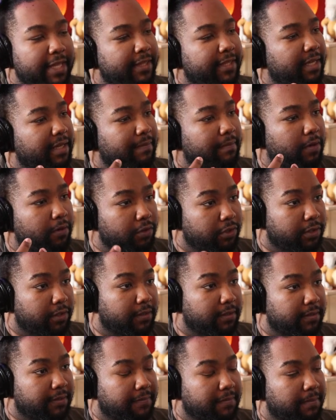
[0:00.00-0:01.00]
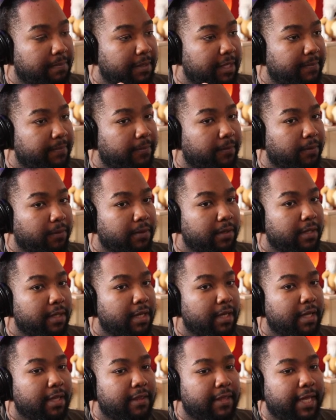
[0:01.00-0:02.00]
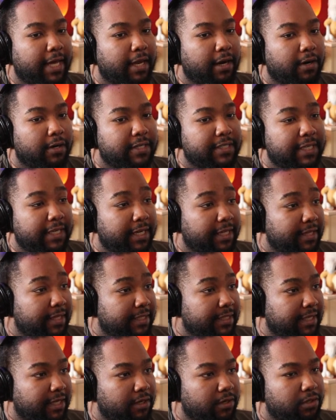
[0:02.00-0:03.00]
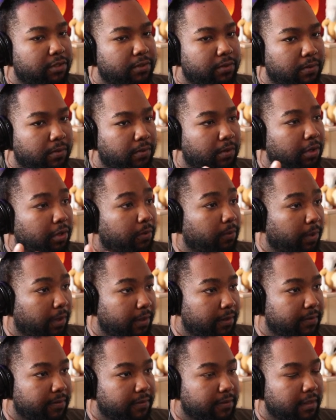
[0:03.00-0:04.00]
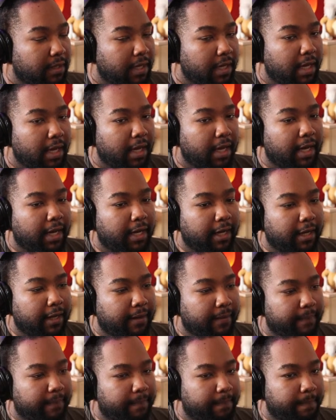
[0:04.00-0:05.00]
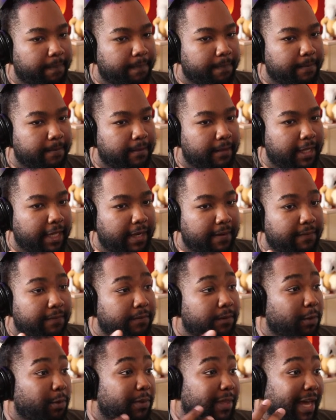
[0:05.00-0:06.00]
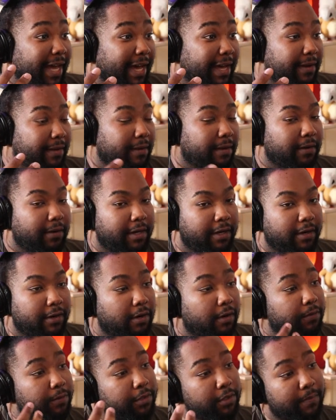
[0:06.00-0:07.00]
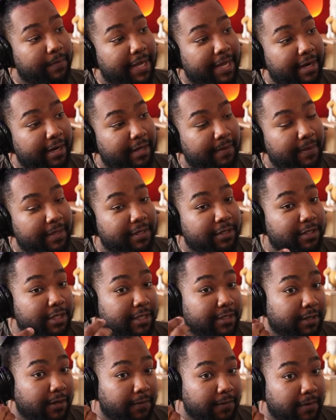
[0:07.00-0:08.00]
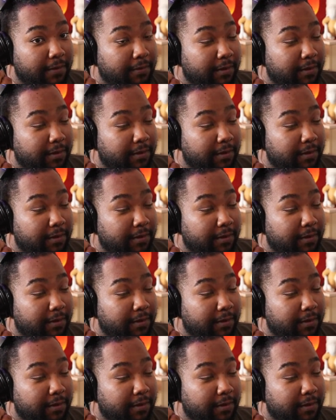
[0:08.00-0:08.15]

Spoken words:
the emotions of the people that are sending these letters through her words. Um, and through that, learning her own humanity, because she's always